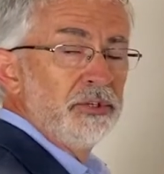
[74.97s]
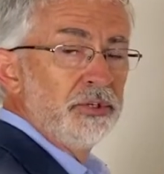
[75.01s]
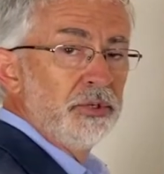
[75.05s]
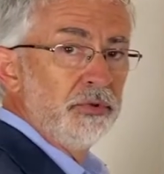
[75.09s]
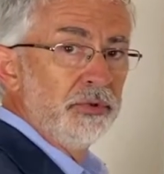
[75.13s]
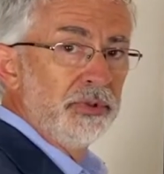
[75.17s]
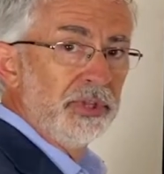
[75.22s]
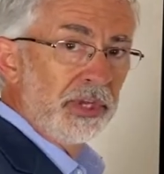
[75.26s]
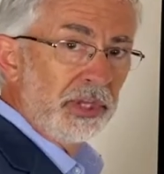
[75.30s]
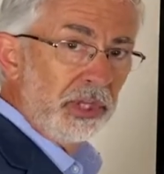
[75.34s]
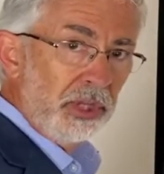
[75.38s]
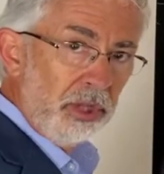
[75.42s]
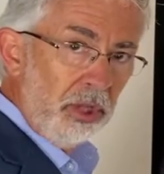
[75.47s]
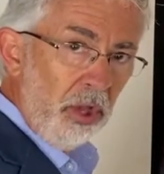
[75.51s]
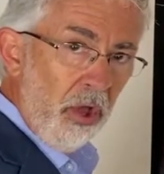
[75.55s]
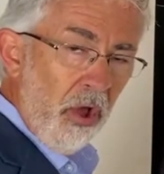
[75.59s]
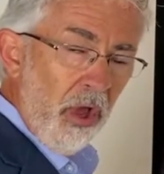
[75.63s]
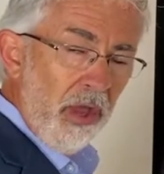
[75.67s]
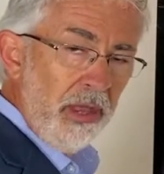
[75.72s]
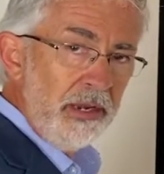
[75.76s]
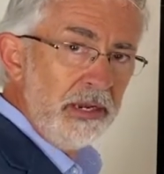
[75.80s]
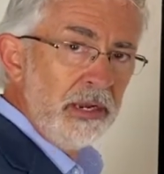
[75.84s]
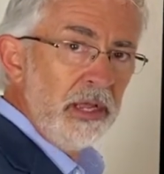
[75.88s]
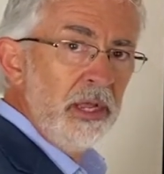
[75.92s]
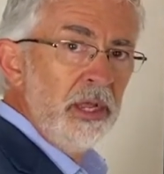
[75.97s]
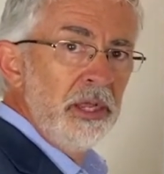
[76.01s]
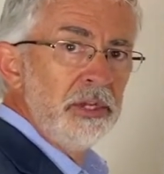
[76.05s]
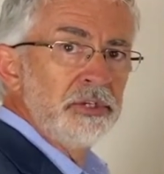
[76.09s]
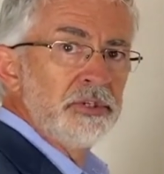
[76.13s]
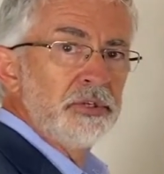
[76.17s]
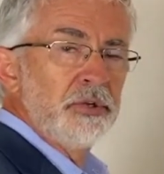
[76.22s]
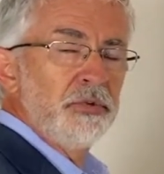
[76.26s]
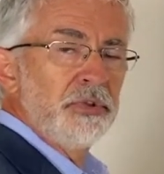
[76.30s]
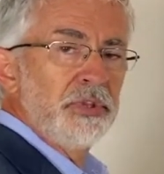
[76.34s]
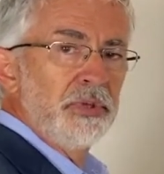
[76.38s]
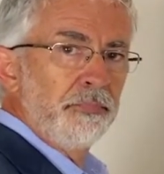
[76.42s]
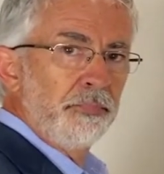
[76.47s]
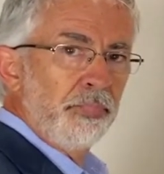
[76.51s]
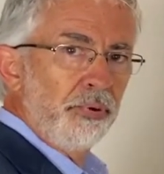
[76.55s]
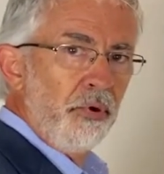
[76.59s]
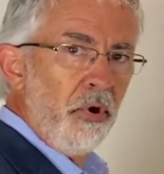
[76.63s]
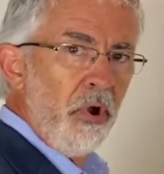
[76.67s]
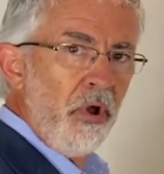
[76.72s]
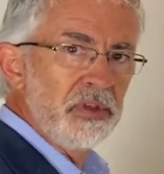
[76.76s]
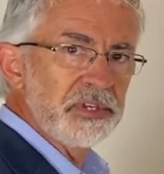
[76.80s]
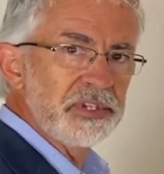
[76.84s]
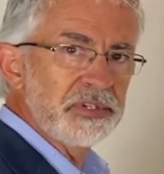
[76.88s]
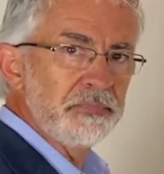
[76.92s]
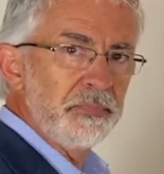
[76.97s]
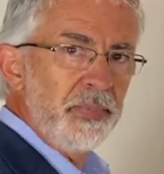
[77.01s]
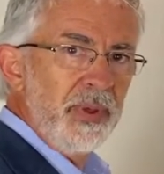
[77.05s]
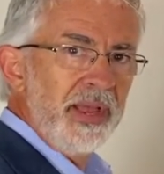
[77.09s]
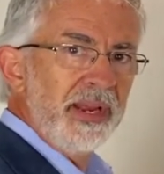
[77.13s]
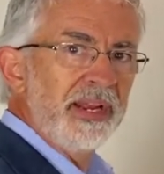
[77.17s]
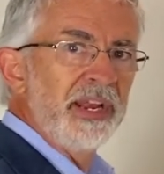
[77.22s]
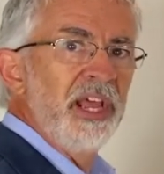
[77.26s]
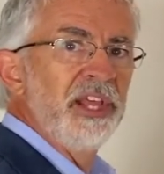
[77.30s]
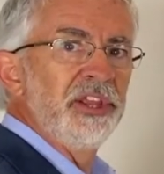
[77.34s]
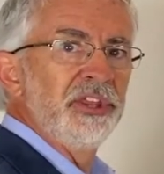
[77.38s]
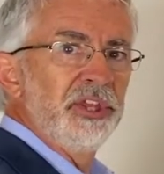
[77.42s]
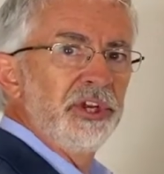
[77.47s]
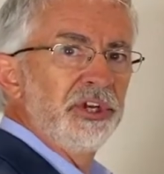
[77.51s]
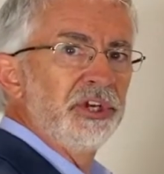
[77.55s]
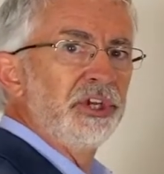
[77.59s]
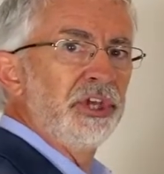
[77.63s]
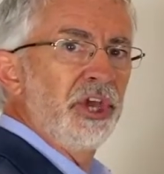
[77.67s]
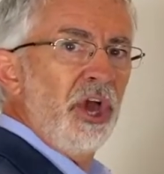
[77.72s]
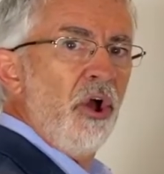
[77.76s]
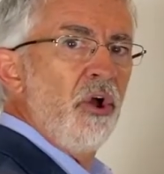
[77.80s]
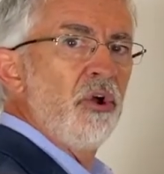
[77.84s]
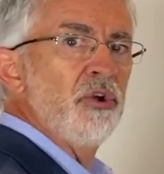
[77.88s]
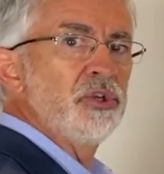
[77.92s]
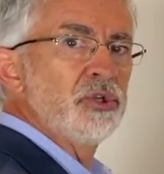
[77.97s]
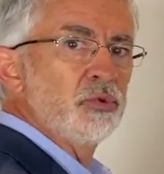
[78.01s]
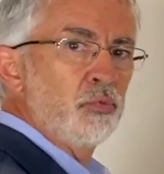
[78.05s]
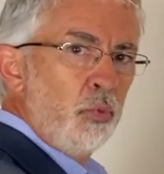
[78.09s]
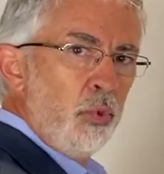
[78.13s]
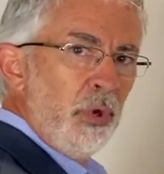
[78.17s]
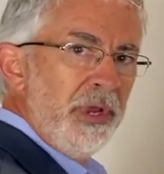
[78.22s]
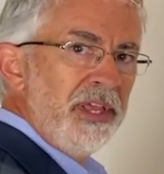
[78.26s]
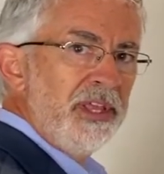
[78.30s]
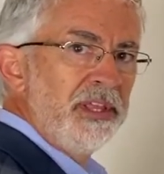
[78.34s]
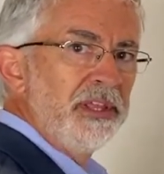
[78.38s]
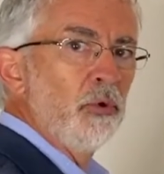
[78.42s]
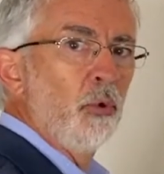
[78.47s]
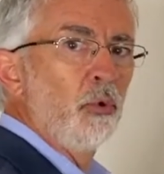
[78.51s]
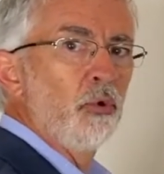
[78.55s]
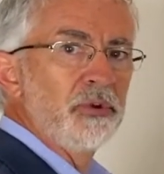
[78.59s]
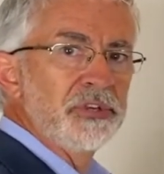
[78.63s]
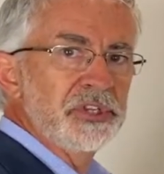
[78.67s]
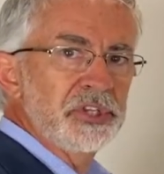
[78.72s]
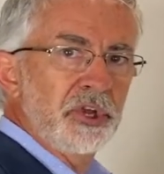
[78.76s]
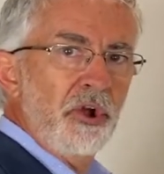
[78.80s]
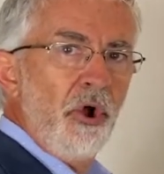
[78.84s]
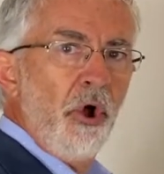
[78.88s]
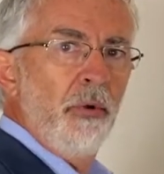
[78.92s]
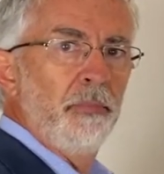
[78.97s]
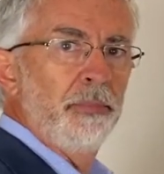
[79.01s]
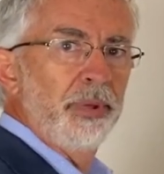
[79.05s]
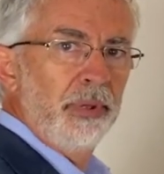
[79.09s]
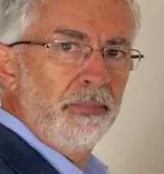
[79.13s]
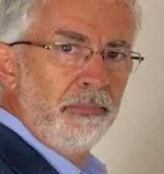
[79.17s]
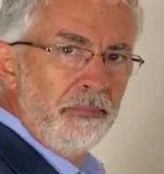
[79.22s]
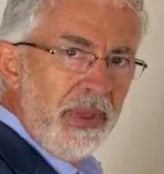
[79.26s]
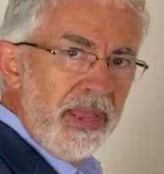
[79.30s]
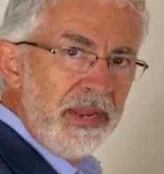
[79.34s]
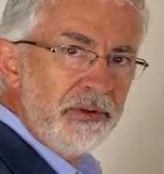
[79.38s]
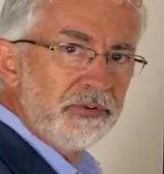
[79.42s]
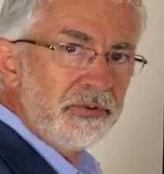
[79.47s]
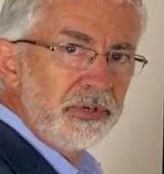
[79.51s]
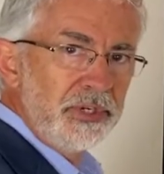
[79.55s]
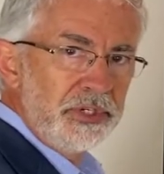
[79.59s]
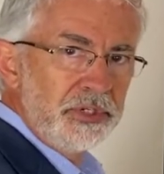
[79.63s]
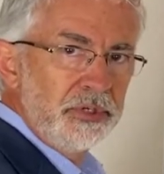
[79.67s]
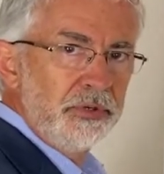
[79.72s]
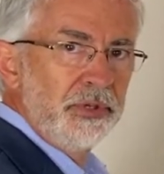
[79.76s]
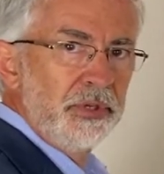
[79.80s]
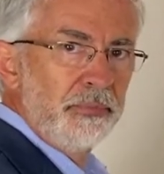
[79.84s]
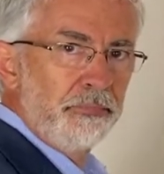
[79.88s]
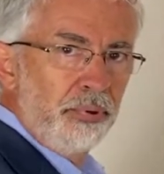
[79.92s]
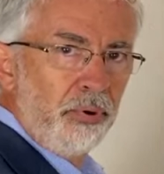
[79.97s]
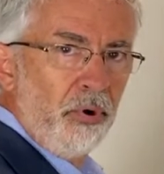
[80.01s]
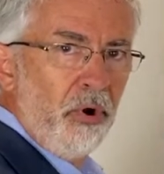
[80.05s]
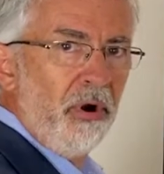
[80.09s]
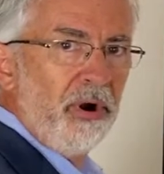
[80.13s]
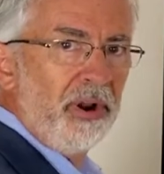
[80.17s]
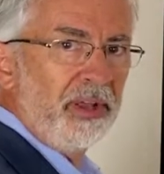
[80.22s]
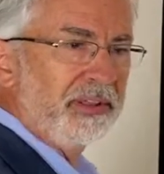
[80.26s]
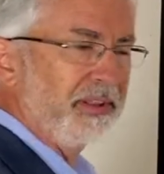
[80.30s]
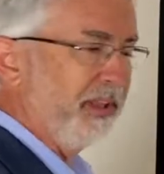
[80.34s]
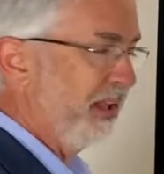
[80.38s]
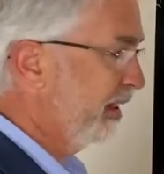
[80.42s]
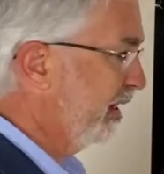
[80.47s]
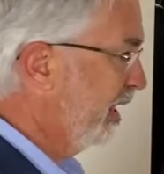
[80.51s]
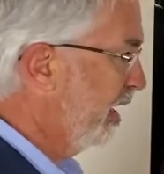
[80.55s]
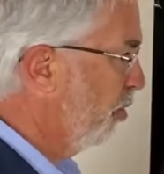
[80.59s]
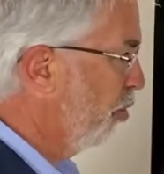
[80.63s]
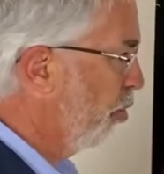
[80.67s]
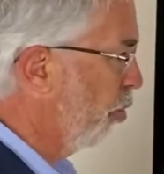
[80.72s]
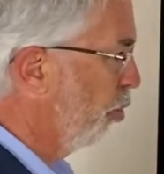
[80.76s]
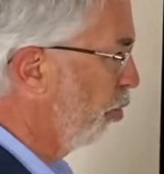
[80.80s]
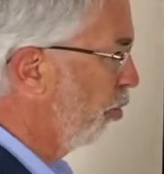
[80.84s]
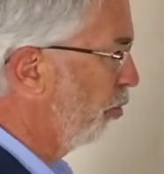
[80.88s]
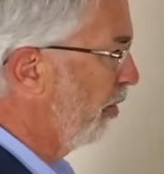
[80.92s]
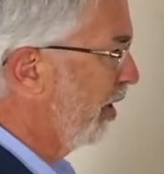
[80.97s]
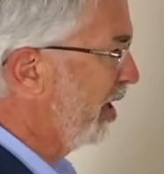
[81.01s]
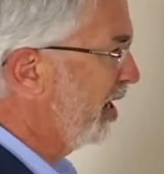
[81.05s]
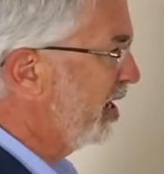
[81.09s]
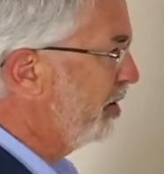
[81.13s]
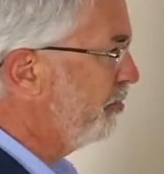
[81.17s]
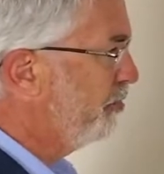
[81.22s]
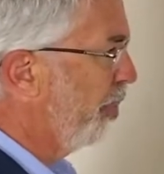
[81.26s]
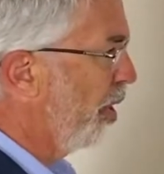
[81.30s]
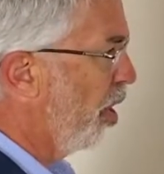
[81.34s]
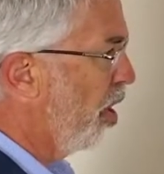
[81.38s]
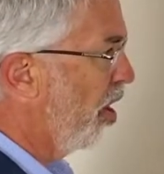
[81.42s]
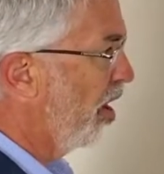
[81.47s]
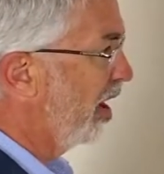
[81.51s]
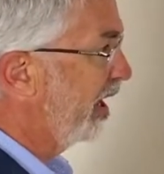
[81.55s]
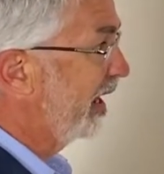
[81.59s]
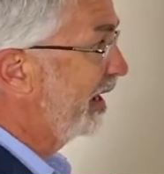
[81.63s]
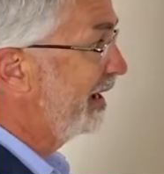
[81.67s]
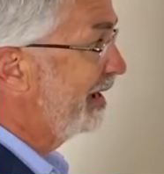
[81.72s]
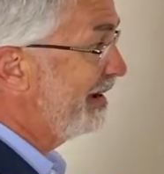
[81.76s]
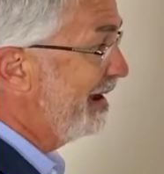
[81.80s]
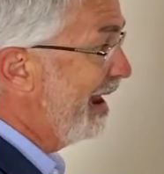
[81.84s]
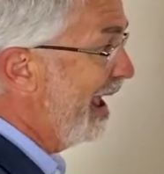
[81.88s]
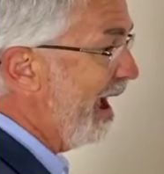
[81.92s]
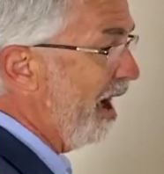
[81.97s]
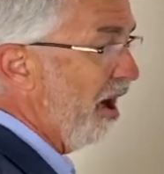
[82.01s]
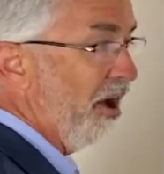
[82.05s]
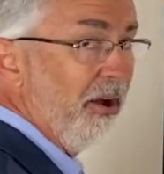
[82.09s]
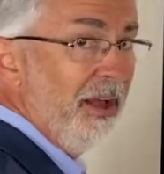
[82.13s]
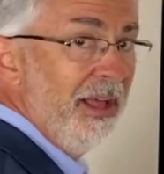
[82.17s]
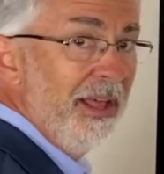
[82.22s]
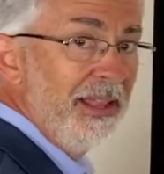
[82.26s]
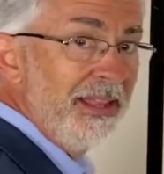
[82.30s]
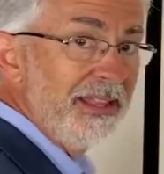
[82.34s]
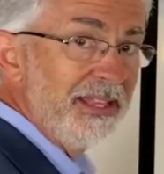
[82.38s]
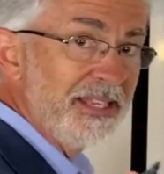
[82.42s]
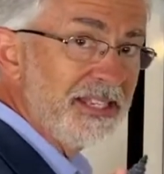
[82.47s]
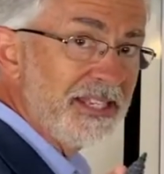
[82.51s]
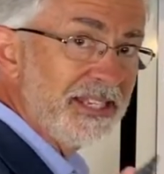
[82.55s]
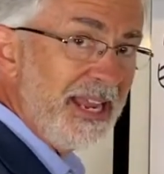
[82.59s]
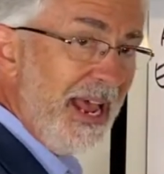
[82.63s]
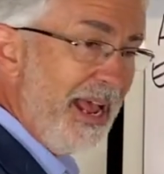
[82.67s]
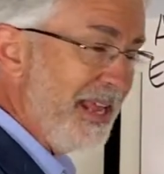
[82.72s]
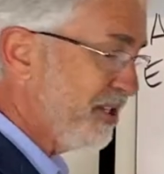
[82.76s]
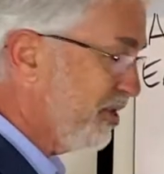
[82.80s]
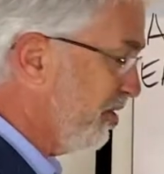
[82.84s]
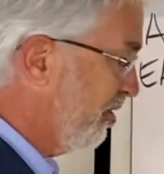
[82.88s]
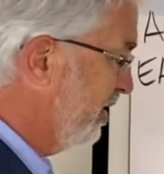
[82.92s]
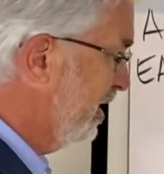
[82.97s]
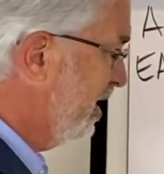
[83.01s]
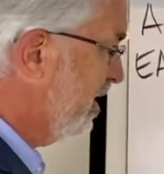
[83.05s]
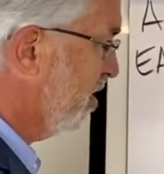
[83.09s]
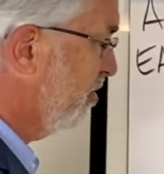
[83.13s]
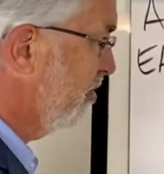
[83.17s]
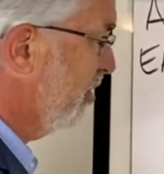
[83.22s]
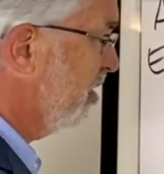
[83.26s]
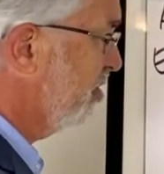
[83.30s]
to the client, to the prospect that goes with or is complementary to the product that they're already buying. Now, the stats on this are